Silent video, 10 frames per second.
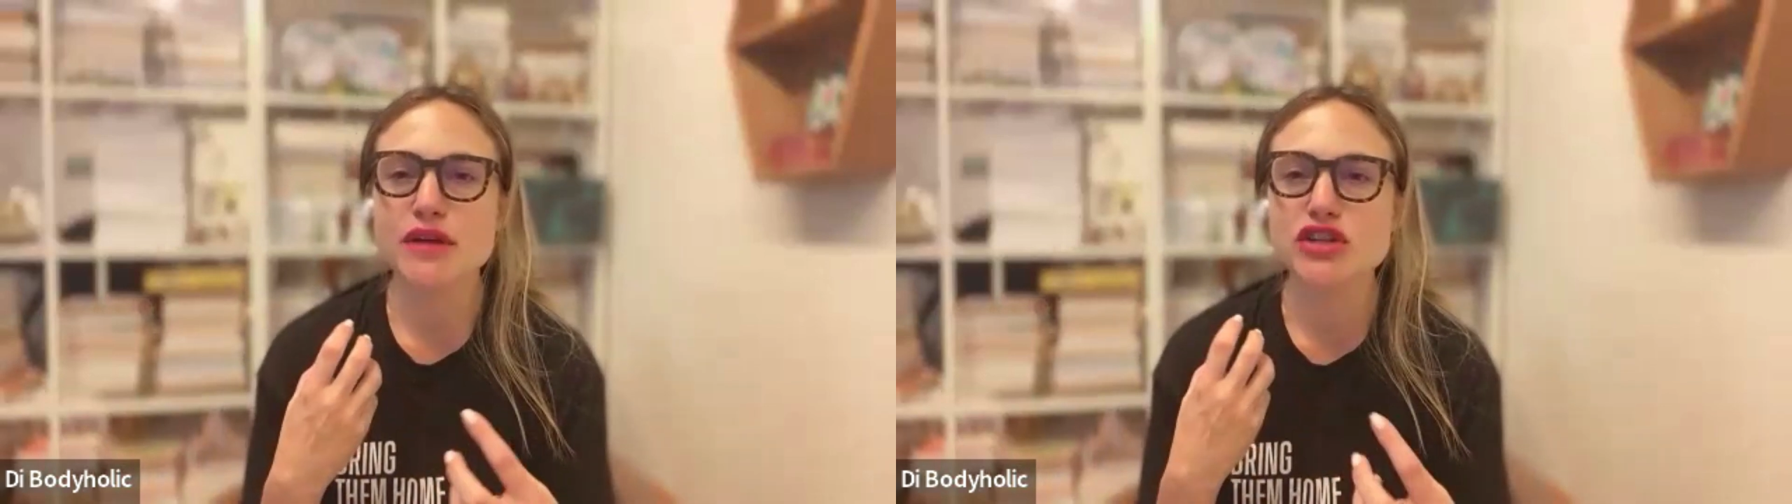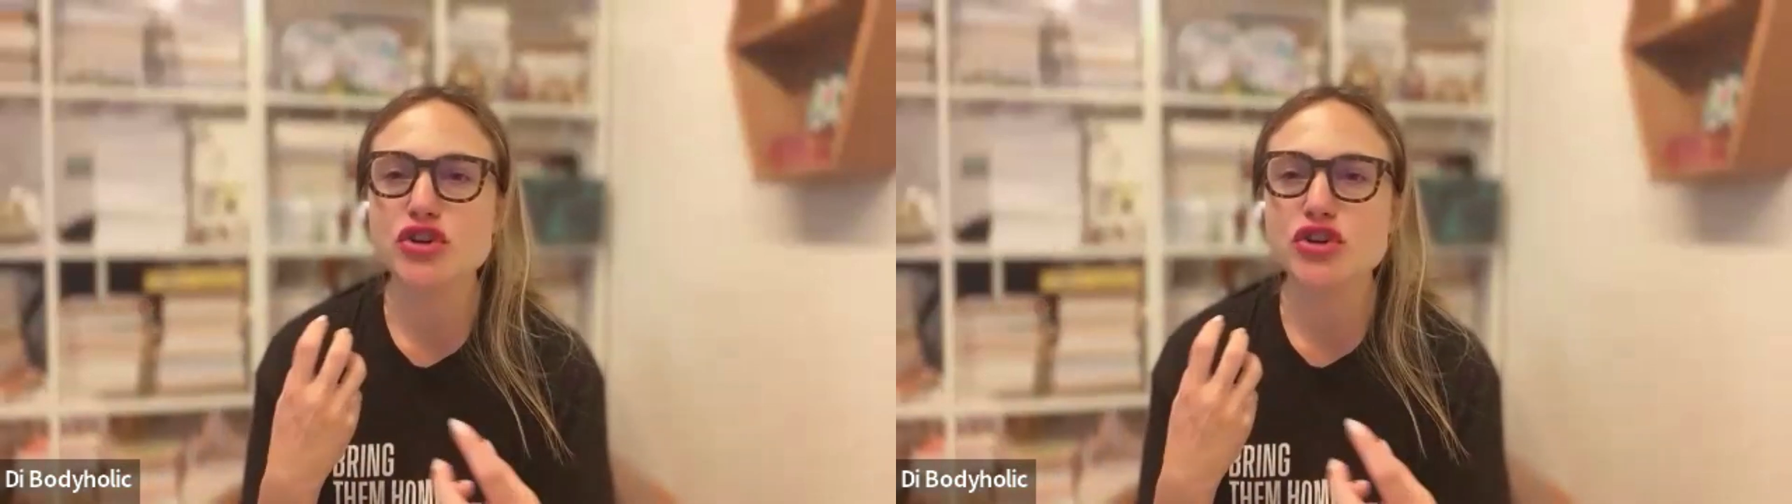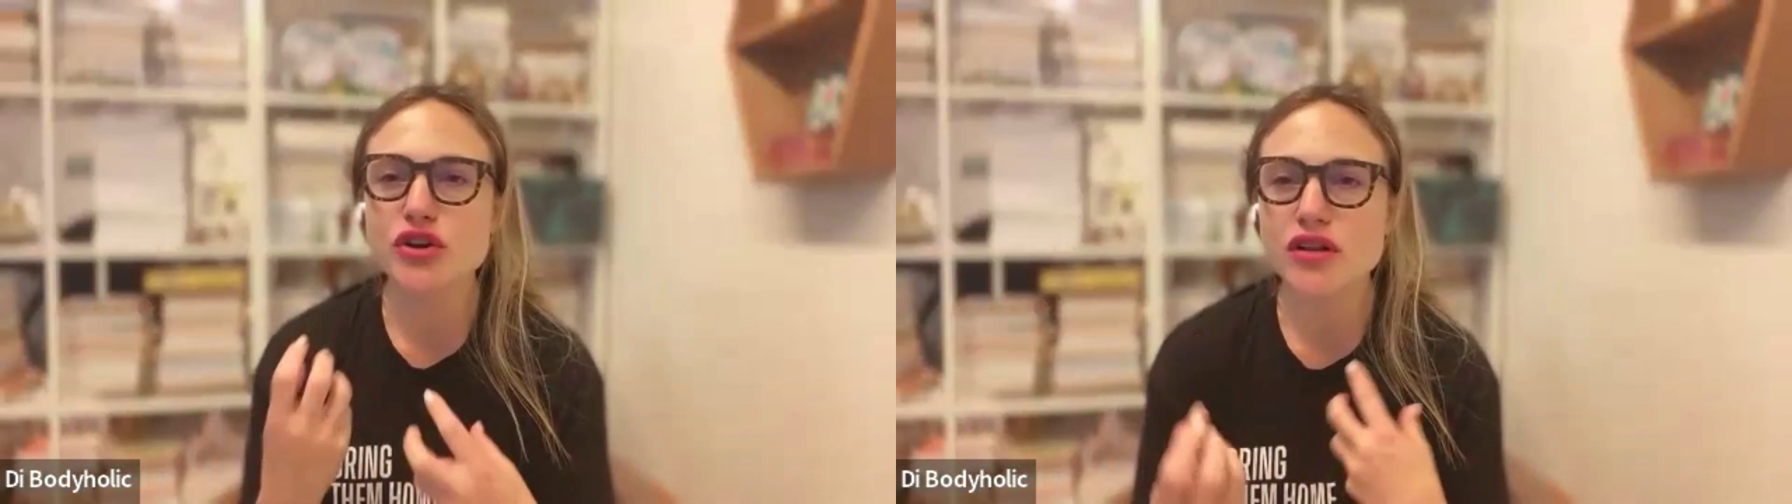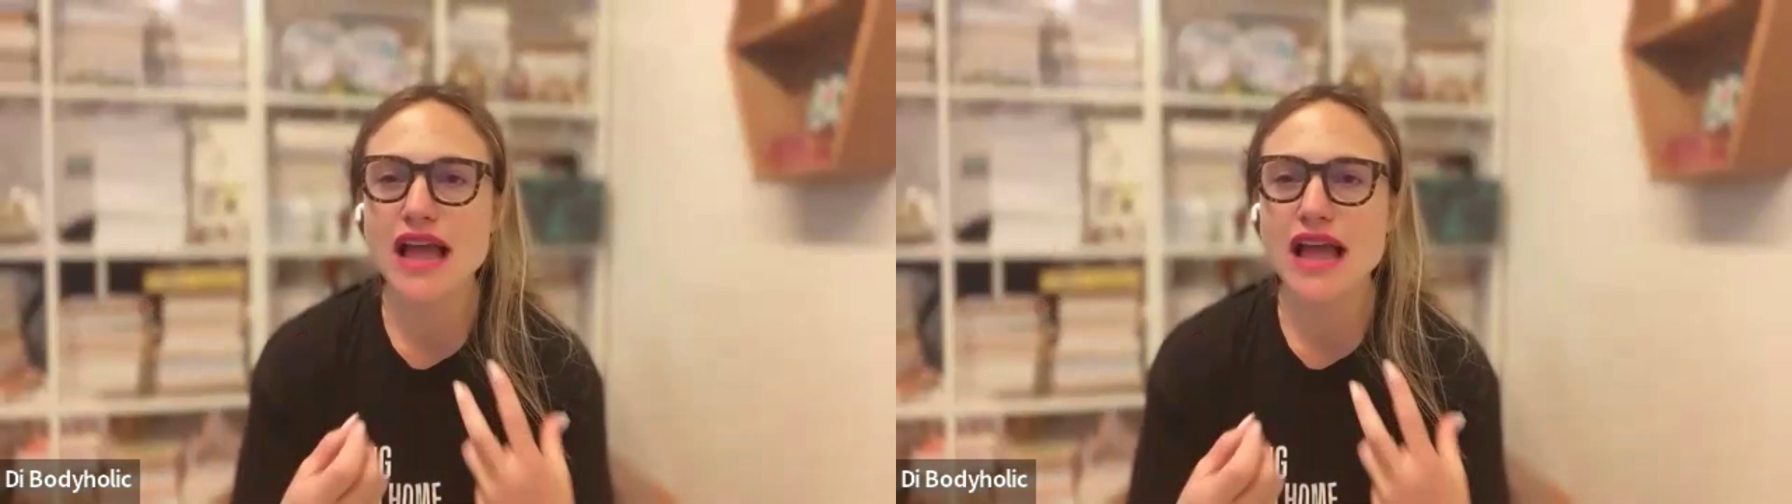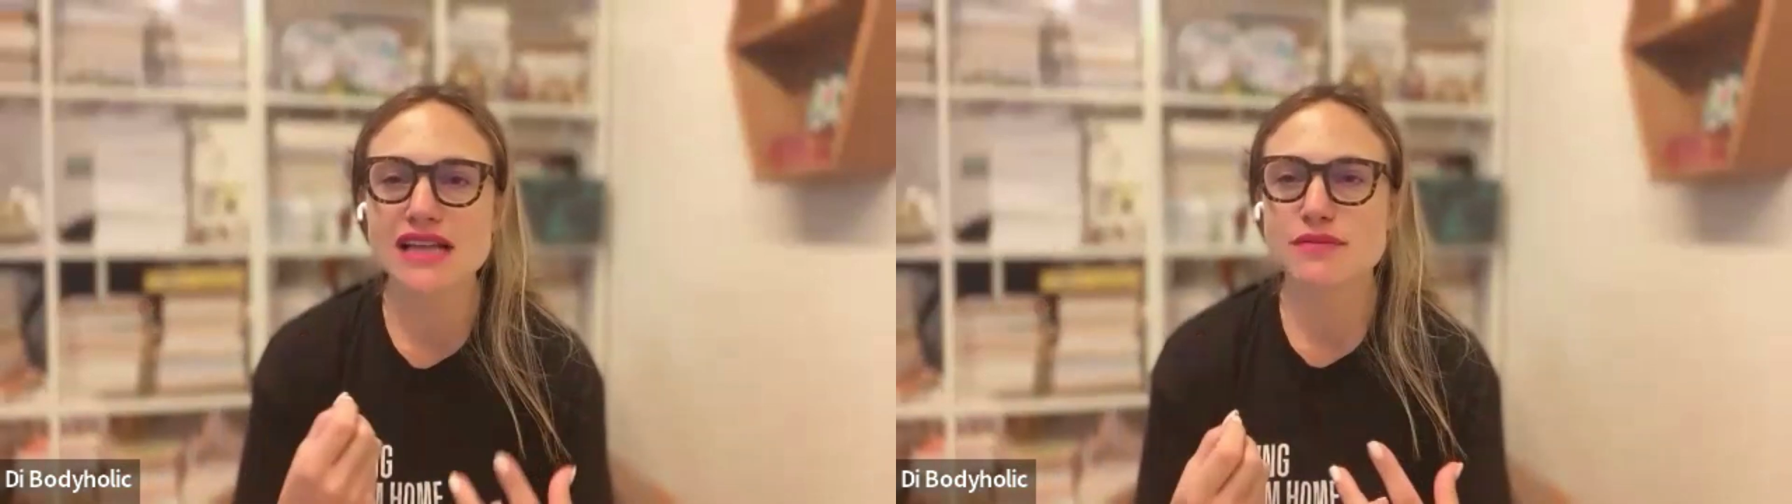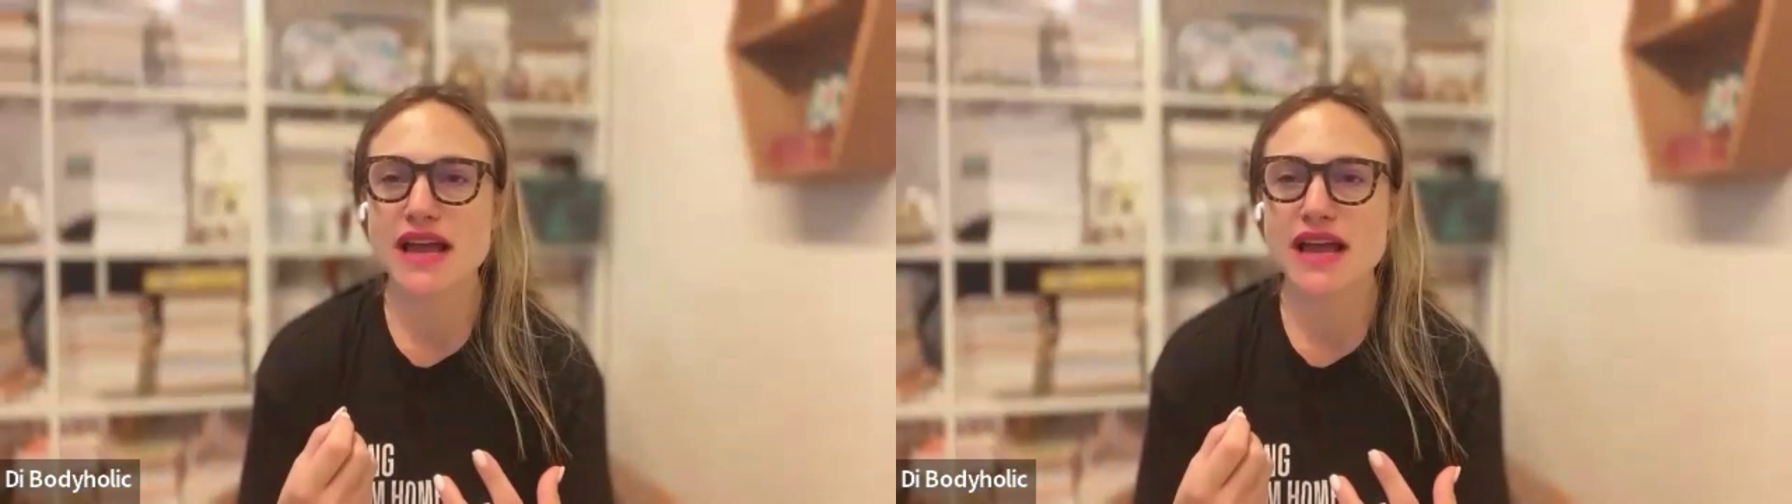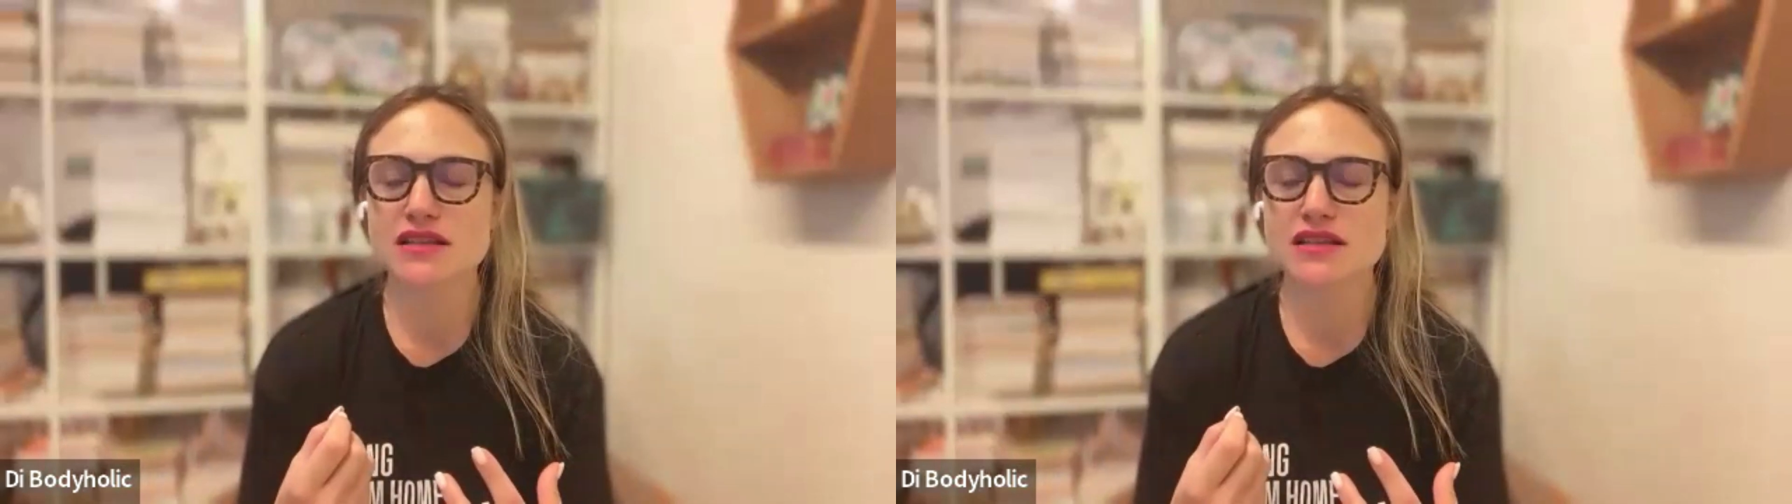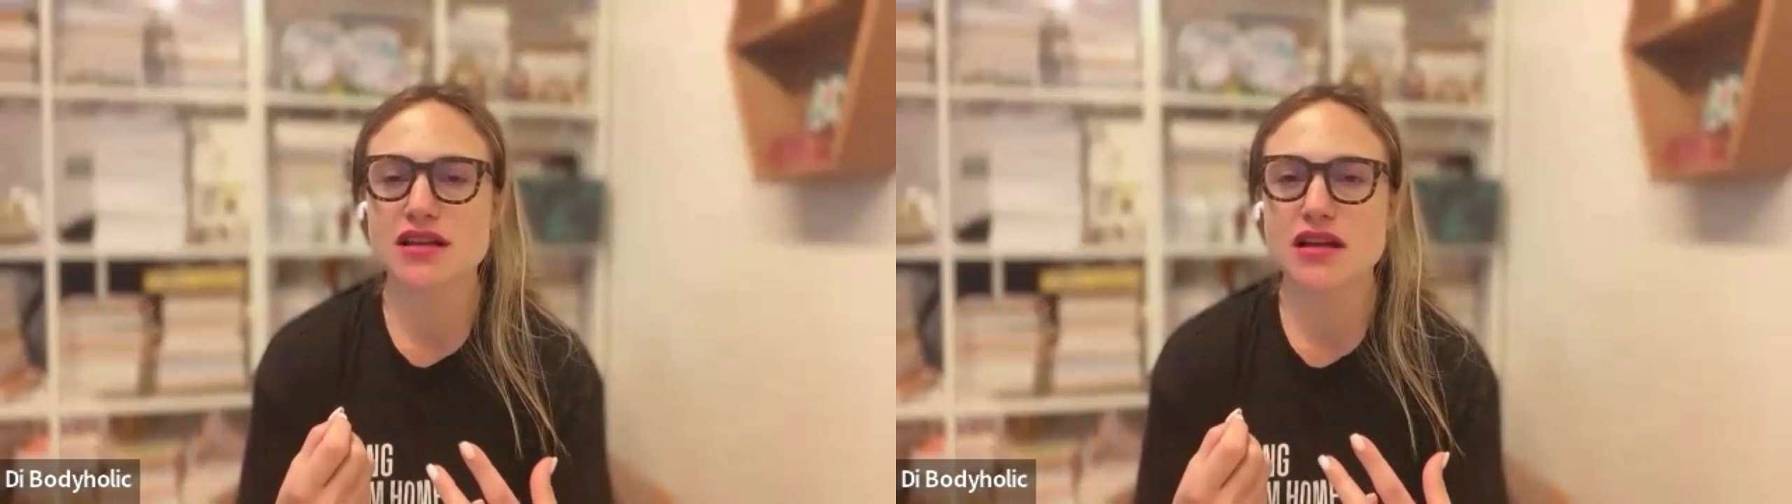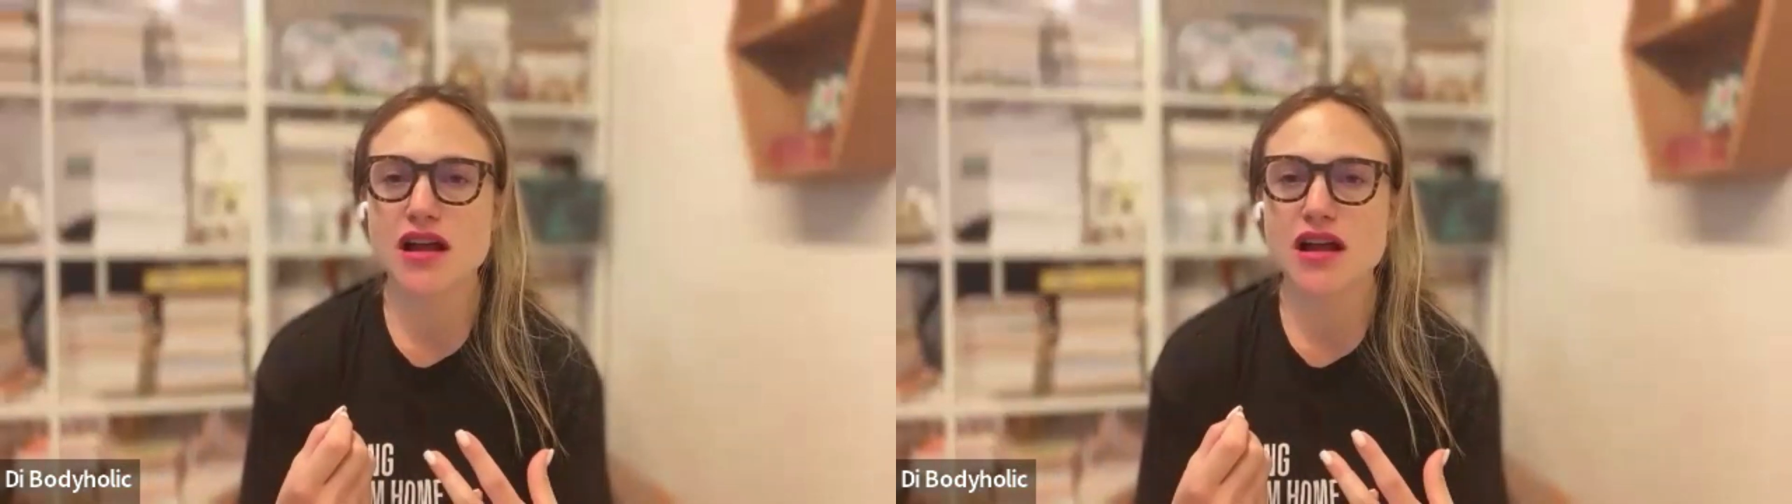maternal aspect